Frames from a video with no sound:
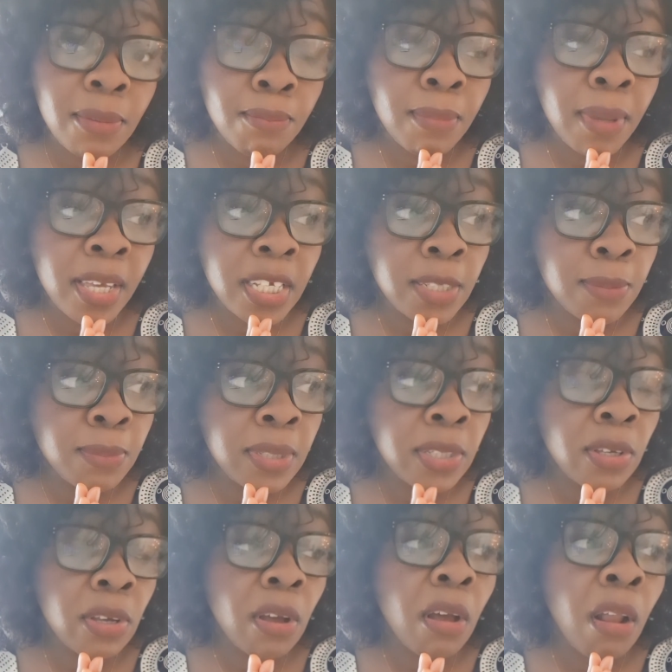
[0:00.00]
it makes
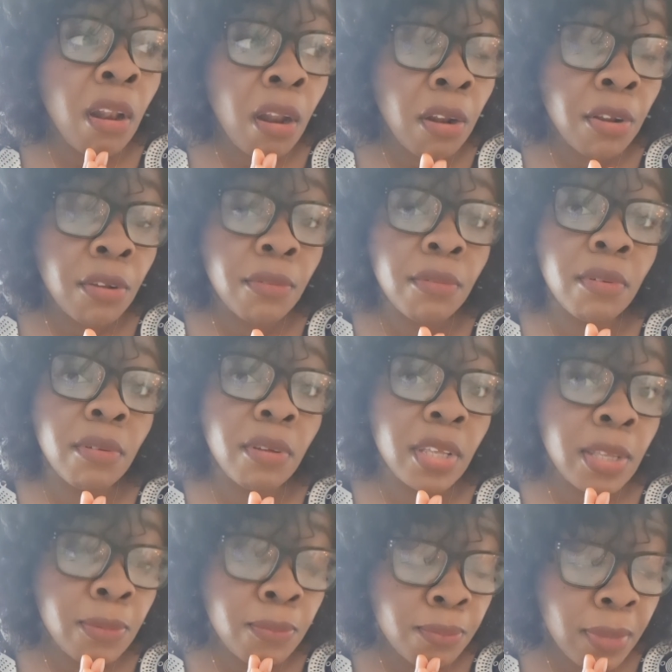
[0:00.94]
me a lot
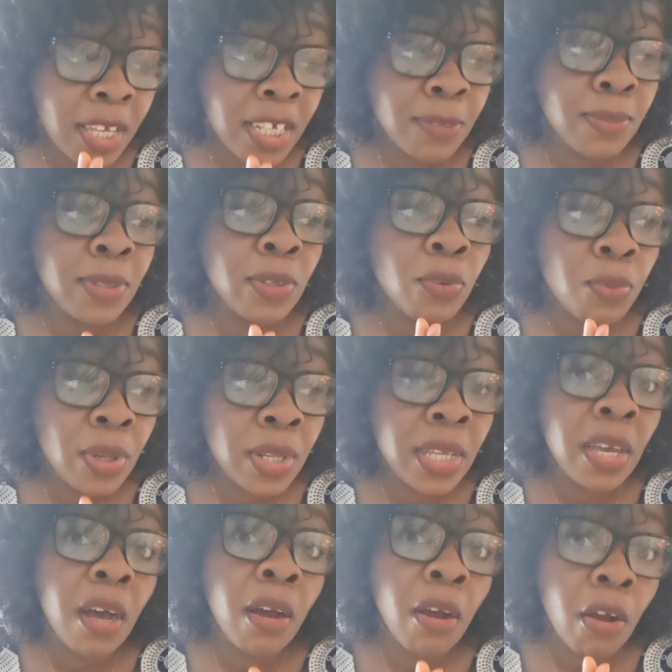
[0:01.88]
it makes me
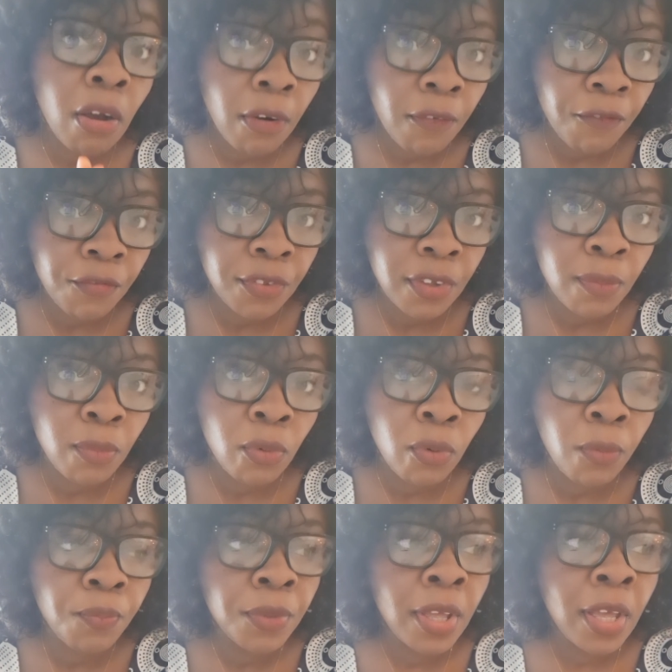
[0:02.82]
really
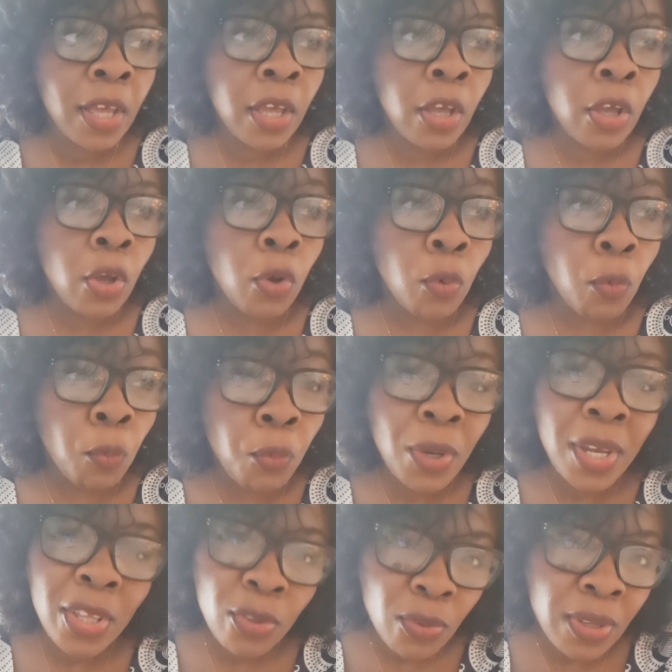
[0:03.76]
uncomfortable
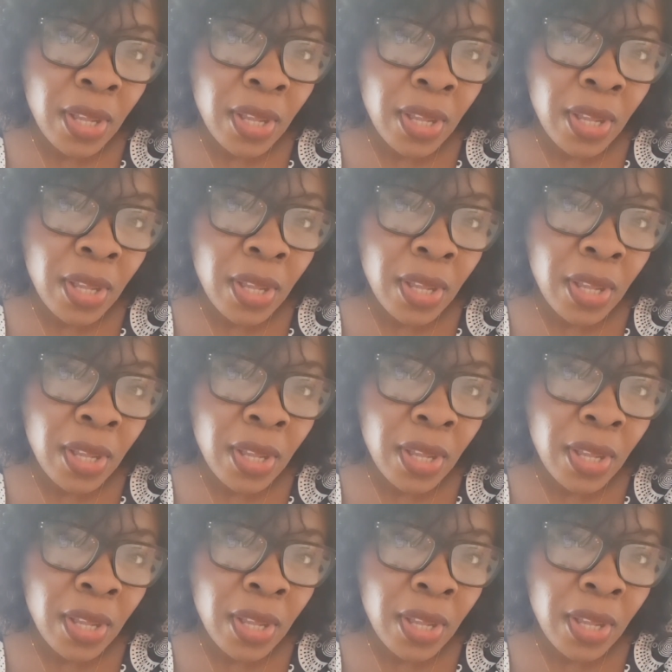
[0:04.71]
we